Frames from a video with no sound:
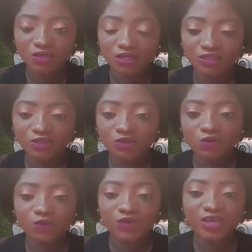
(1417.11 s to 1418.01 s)
Okay,
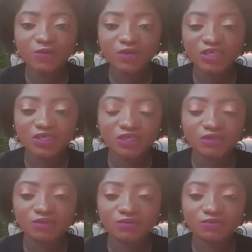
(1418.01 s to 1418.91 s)
so we are running
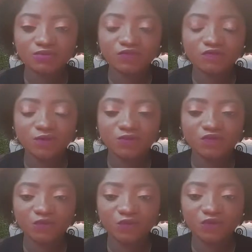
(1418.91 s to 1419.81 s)
for
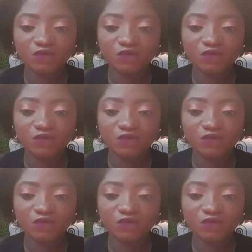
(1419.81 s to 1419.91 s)
if you